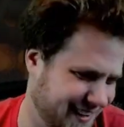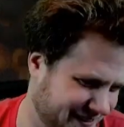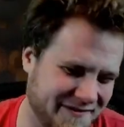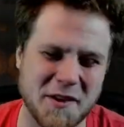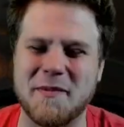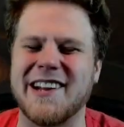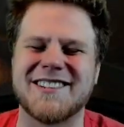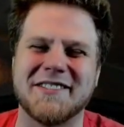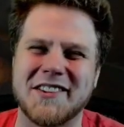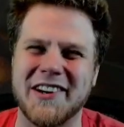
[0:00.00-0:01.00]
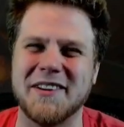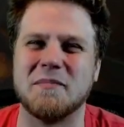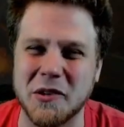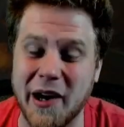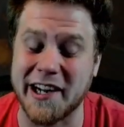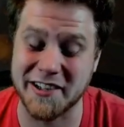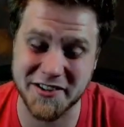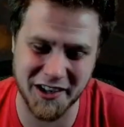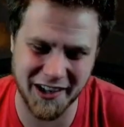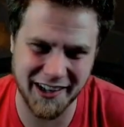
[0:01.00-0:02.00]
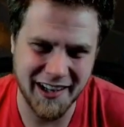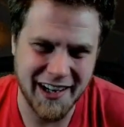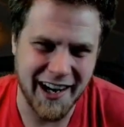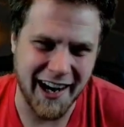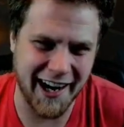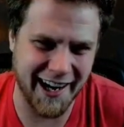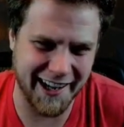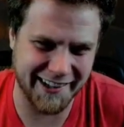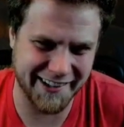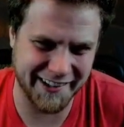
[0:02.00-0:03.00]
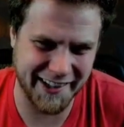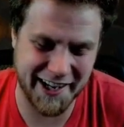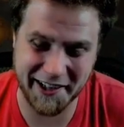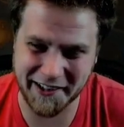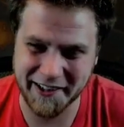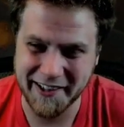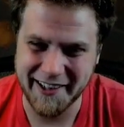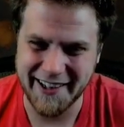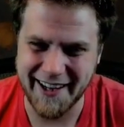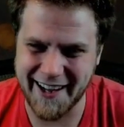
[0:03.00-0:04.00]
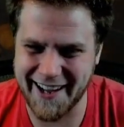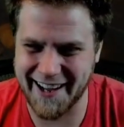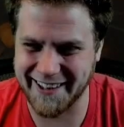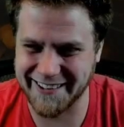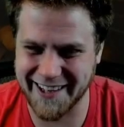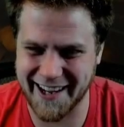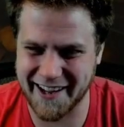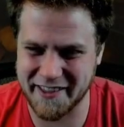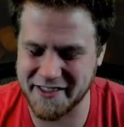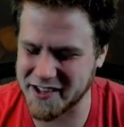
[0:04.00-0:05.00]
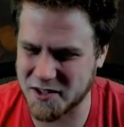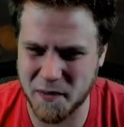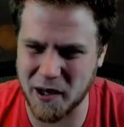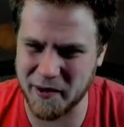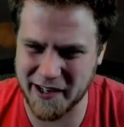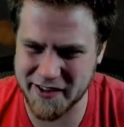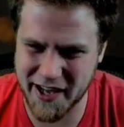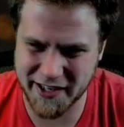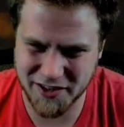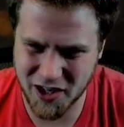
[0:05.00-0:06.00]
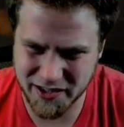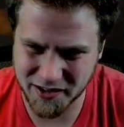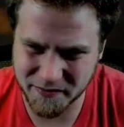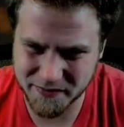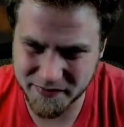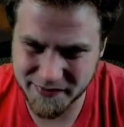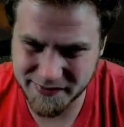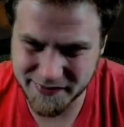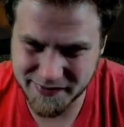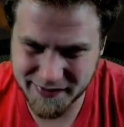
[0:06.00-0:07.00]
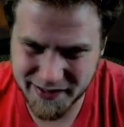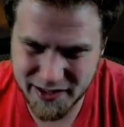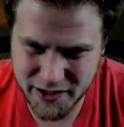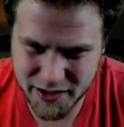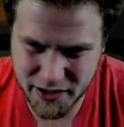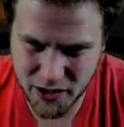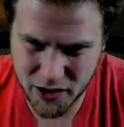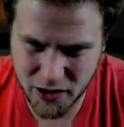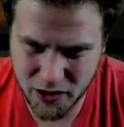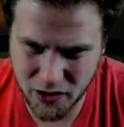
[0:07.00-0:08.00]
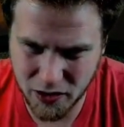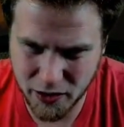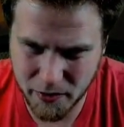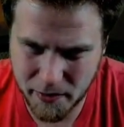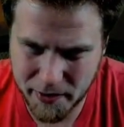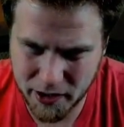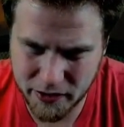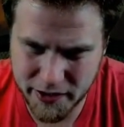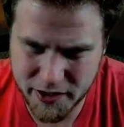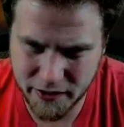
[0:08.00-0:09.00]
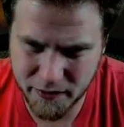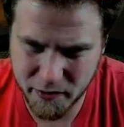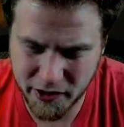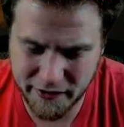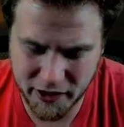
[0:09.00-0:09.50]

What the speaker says: for best of 3, Blue-Eye Control, a little later. And the spellbook on that is awesome. So you may put a creature card from a graveyard